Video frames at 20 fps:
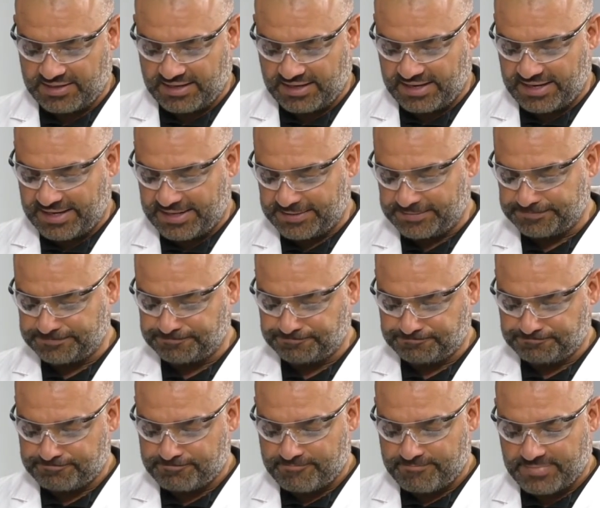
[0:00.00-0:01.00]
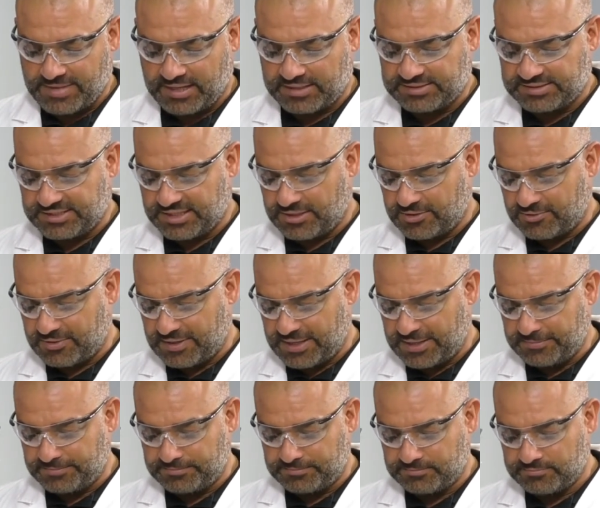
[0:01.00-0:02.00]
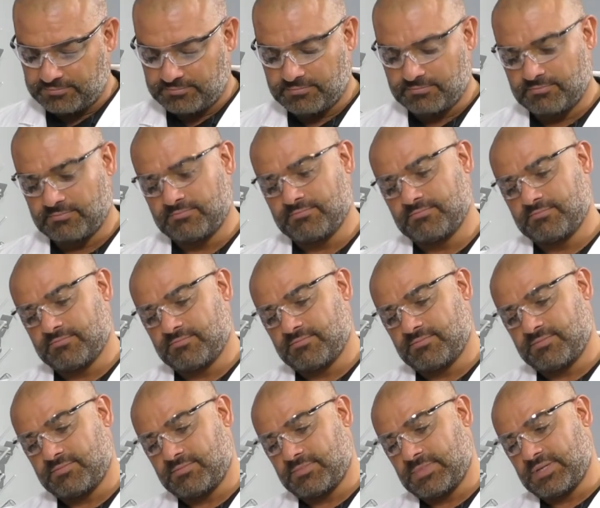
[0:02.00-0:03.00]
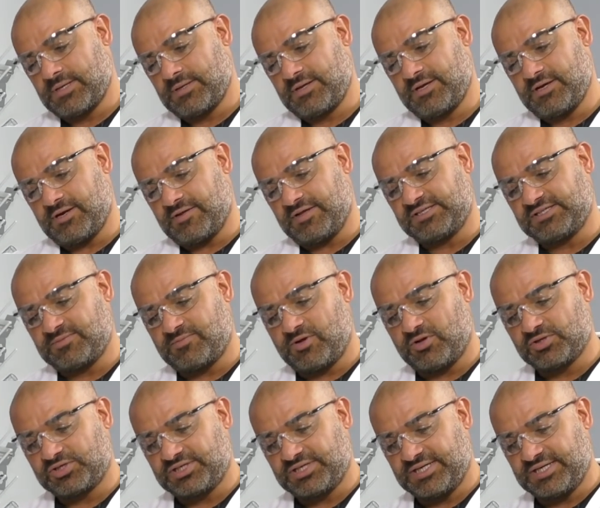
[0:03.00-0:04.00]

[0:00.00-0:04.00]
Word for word: Um, so, um, you know, this emulsion